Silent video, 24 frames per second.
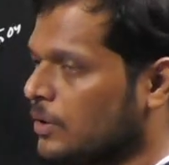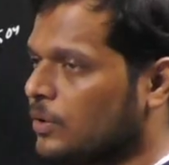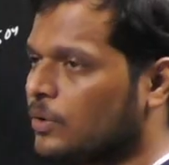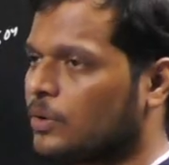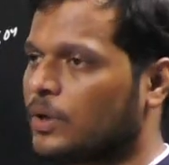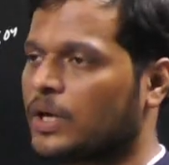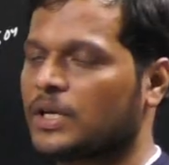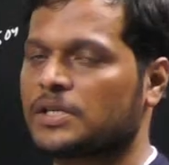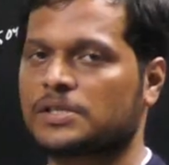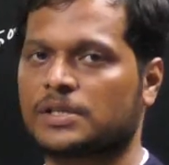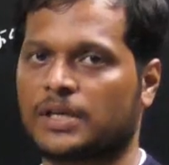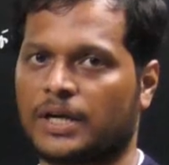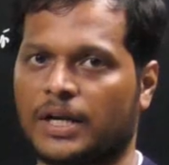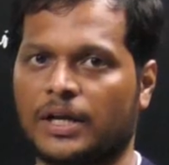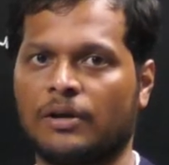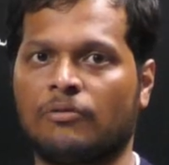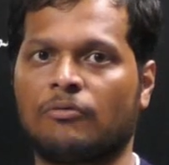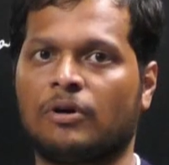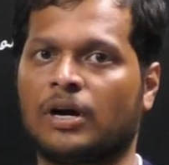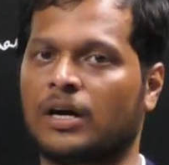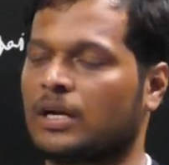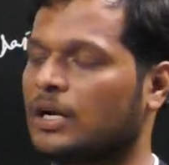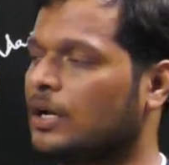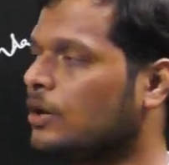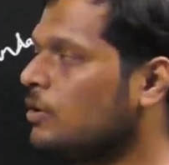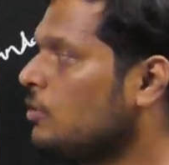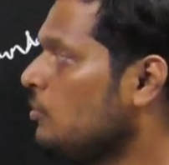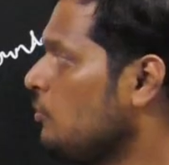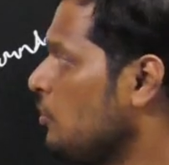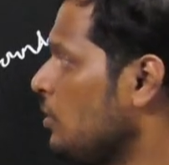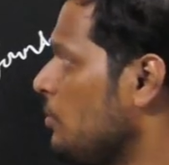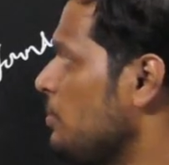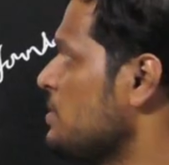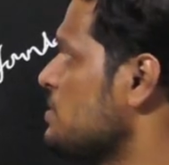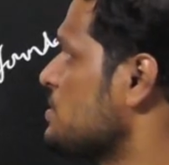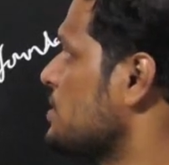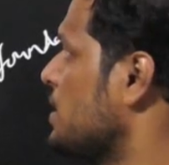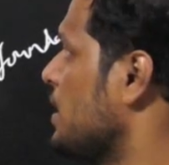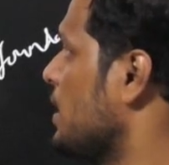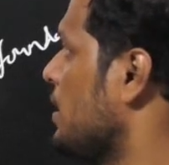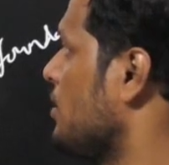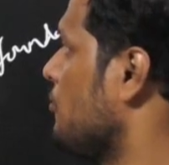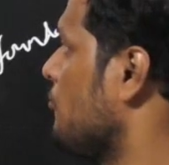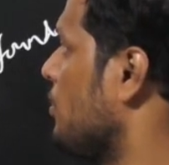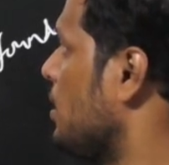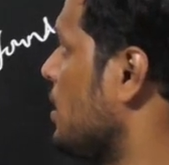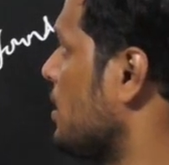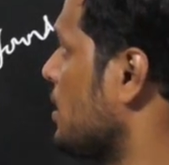we are studying water level, we will be
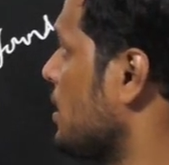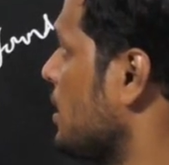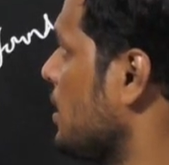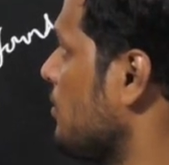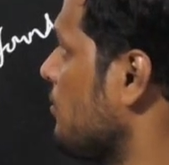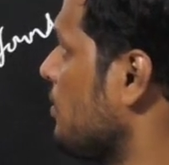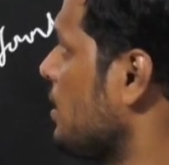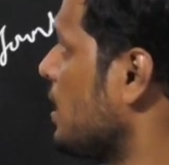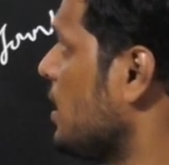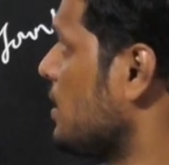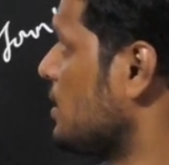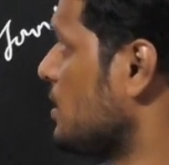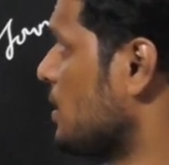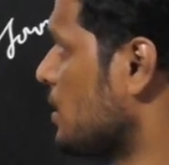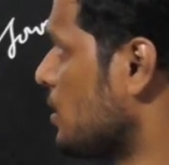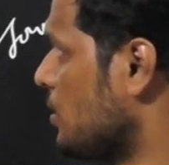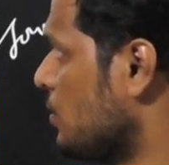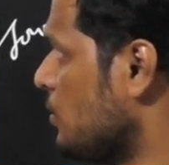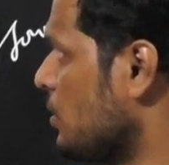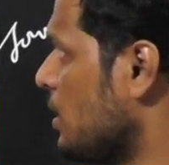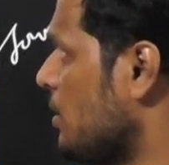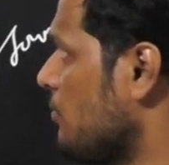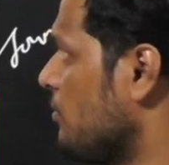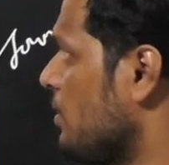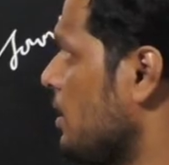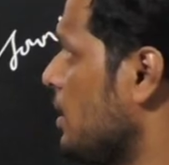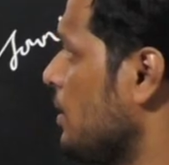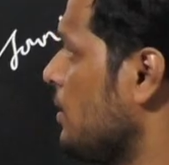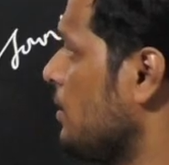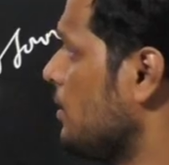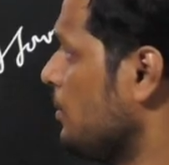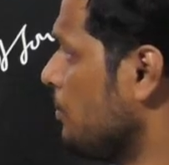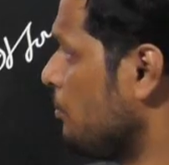studying water level on the ground level,